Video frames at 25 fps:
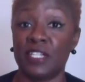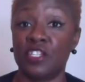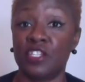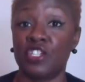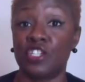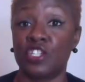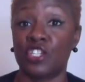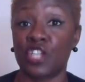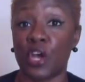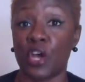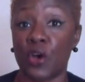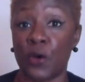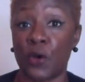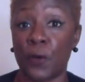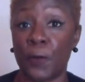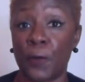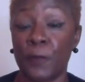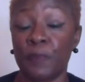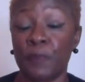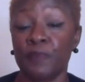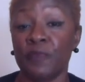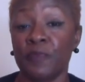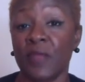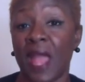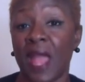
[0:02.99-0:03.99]
So,
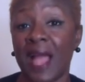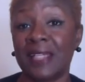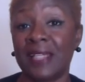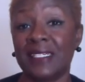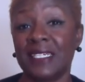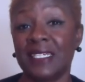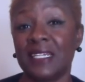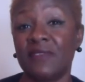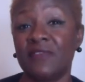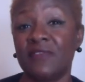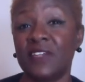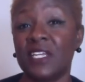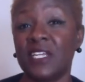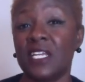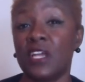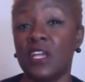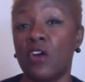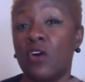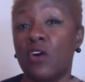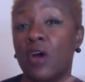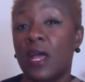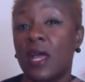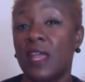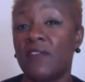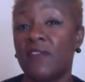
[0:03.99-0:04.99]
I did a
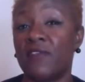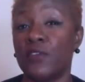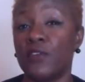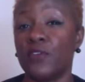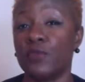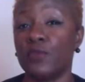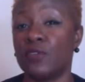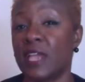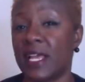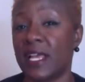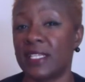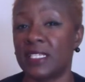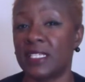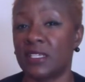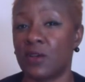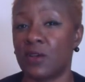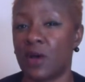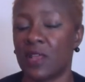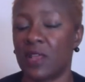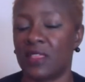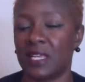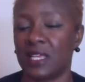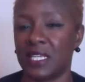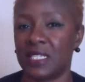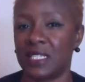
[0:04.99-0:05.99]
video a few days ago.
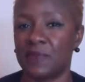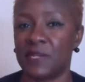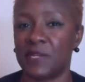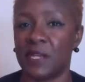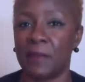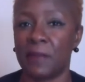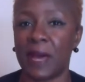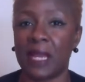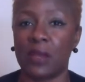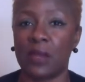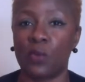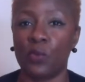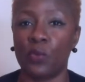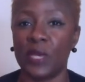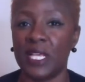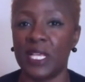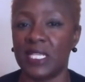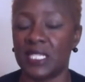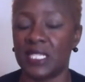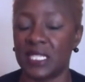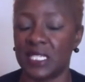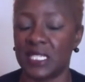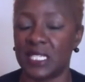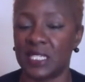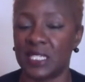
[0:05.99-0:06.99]
I think it's been about a week
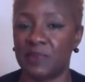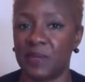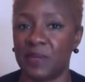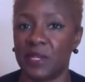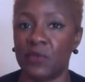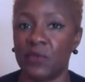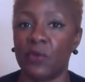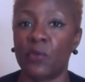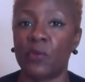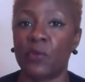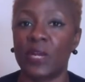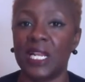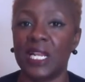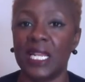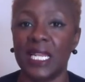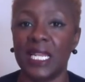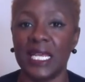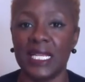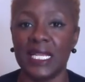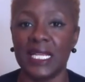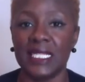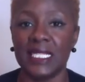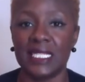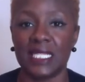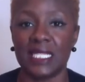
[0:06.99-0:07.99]
since it's been
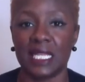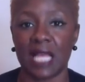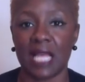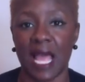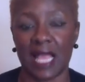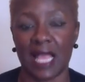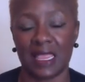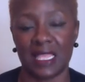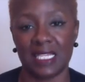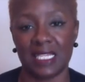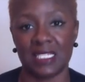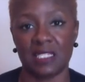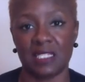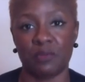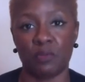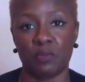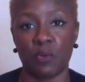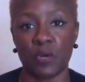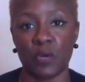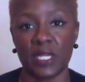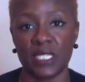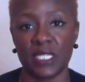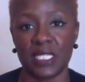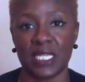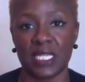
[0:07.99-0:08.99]
released at this
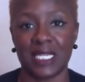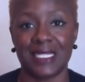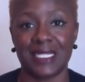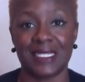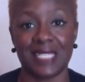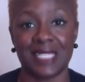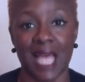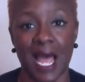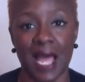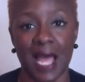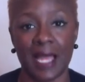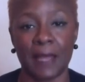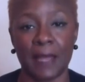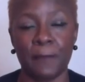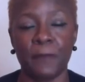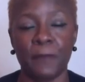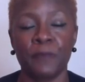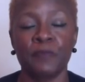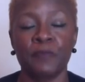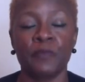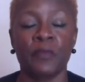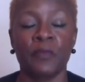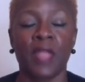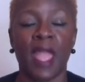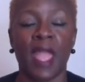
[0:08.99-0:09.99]
point in time.
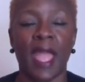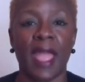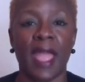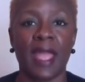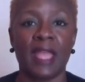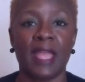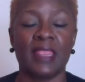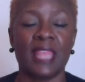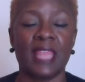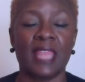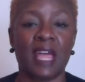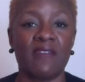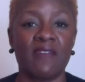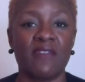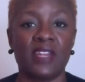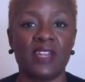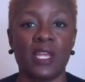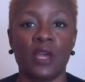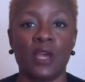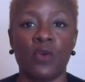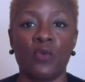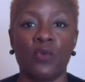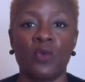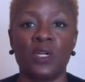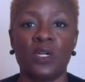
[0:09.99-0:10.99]
And that
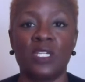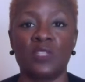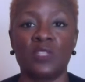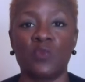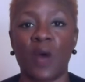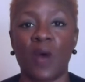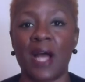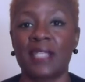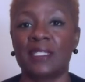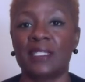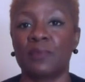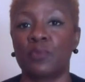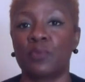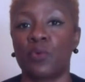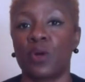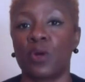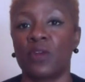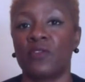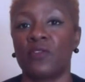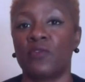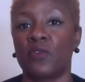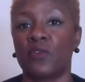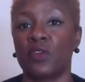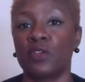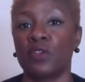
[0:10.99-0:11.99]
video was why it's
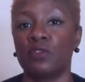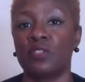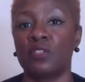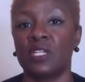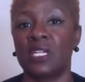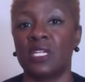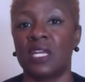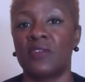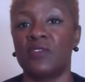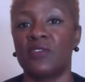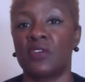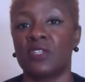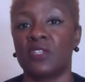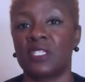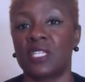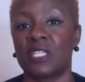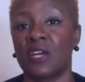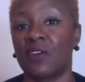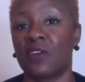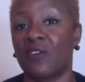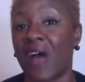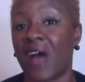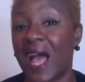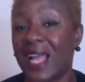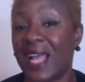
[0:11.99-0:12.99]
important for you to love
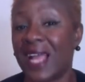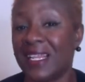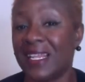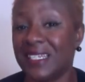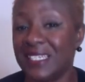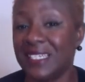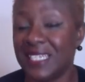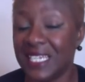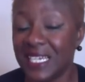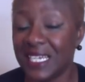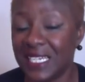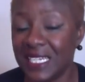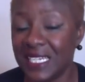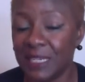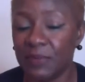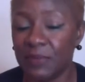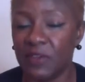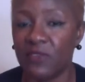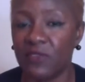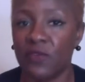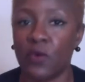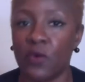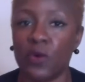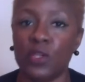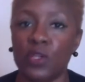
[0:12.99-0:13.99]
yourself ideally
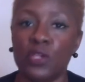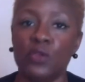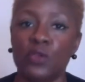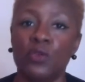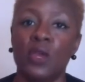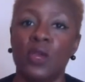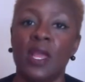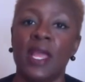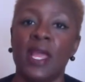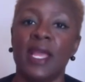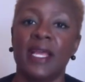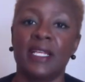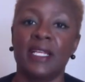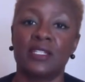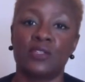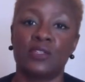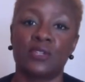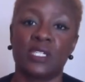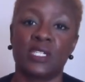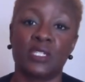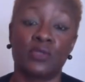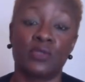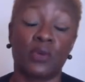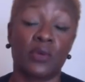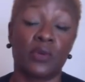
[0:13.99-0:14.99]
before you enter
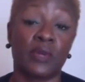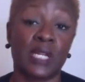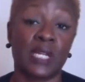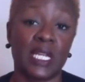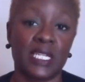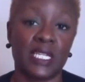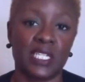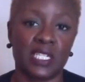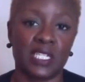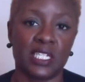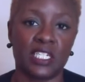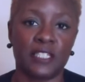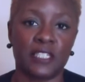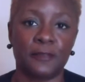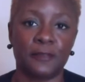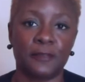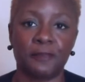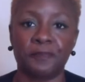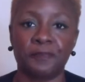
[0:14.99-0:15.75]
into a relationship.